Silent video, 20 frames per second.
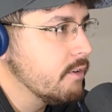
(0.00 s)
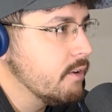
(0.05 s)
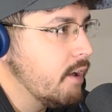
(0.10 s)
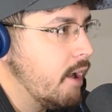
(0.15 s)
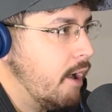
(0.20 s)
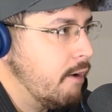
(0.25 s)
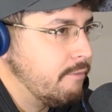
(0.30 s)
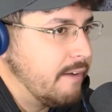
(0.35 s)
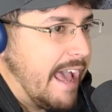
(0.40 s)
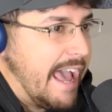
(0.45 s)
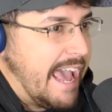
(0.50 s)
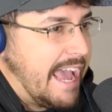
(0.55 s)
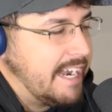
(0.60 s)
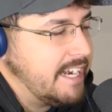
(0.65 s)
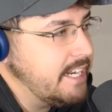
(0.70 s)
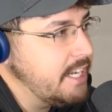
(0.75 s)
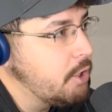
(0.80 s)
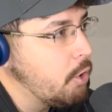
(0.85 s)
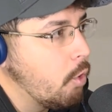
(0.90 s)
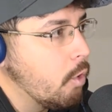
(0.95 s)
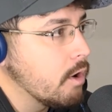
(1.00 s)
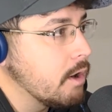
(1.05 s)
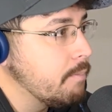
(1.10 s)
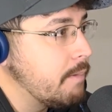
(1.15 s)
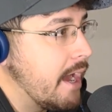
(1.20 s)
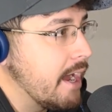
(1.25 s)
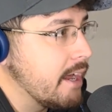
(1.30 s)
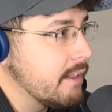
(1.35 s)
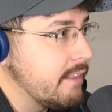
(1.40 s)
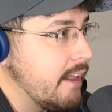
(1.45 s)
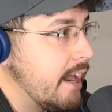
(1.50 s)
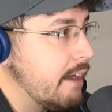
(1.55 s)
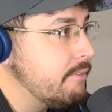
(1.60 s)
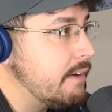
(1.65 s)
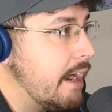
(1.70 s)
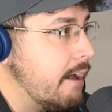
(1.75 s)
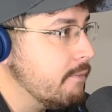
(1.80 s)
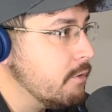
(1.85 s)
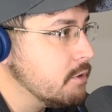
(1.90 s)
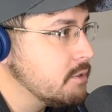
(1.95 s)
of any quarterback that I've
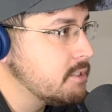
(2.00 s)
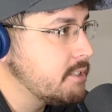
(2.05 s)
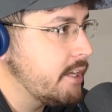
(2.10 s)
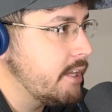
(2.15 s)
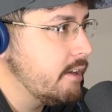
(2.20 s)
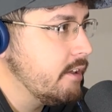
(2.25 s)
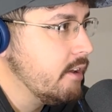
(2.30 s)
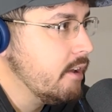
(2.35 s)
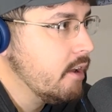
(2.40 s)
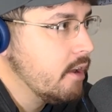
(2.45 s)
ever seen.